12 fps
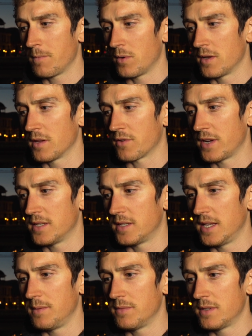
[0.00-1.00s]
one of the greatest
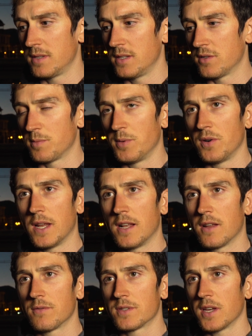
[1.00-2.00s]
teams in sport,
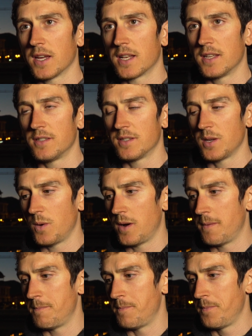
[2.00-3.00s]
let alone cycling. So,
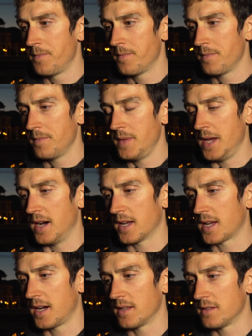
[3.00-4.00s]
I
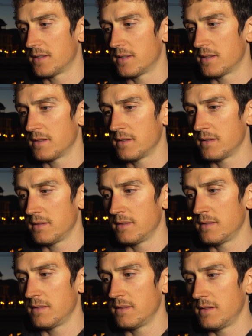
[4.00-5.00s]
can't,
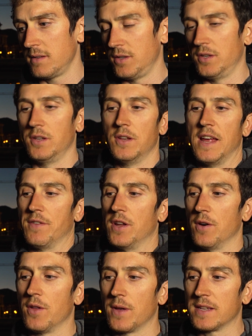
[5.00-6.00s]
you never
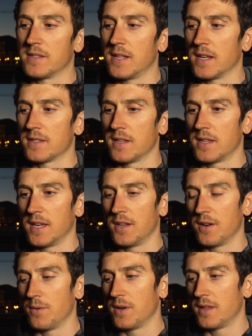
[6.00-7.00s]
know, though. That's the thing,
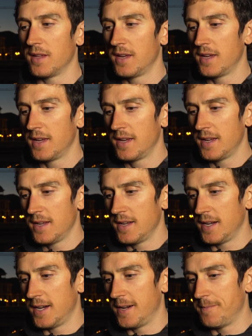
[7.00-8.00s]
you know, with
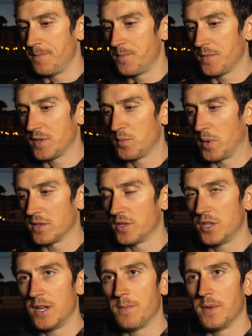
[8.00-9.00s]

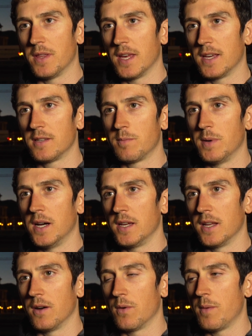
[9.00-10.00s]
sponsorship and things, but
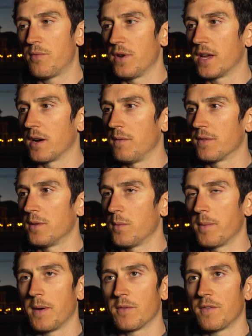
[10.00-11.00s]
you know, we're pretty confident
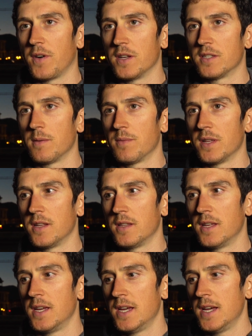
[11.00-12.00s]
we'll be able to find something,
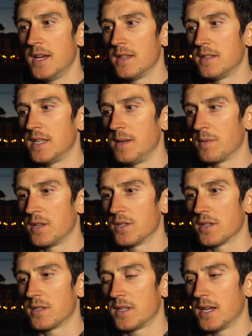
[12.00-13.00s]
and the team can
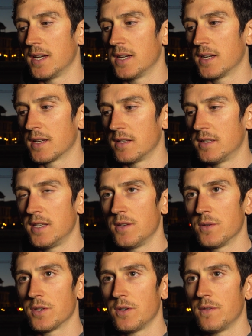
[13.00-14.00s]
just
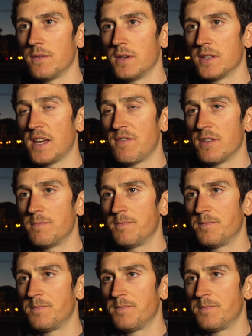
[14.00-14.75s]
continue as ever.